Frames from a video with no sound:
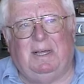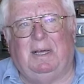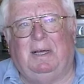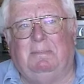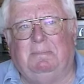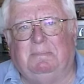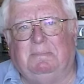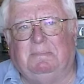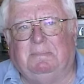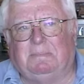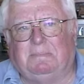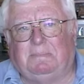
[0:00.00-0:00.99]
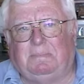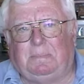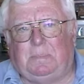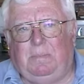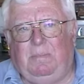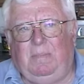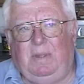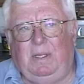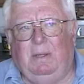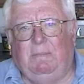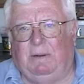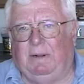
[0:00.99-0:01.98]
Um,
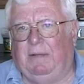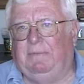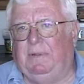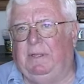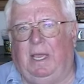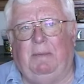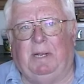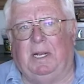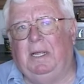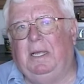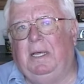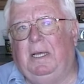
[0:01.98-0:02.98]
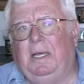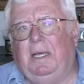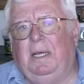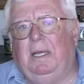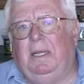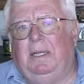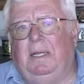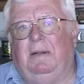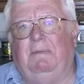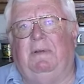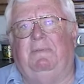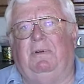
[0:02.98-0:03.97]
when they left Yemen,
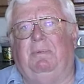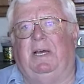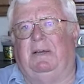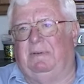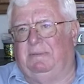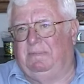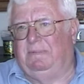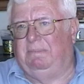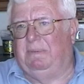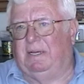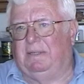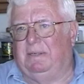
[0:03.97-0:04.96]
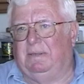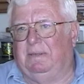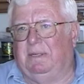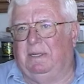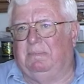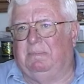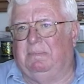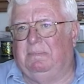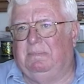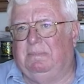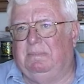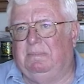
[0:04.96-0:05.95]
and we flew back back to um,
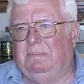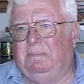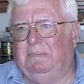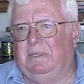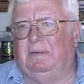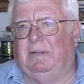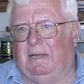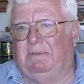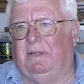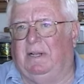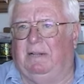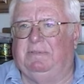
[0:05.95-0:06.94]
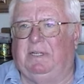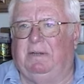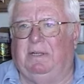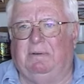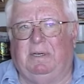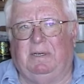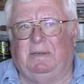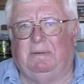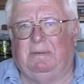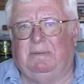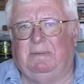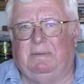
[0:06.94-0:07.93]
actually left Saudi
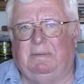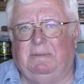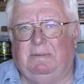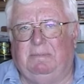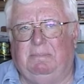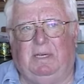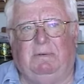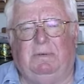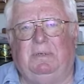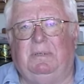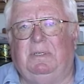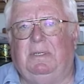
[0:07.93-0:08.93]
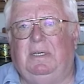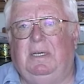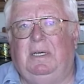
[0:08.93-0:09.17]
Arabia, Beirut.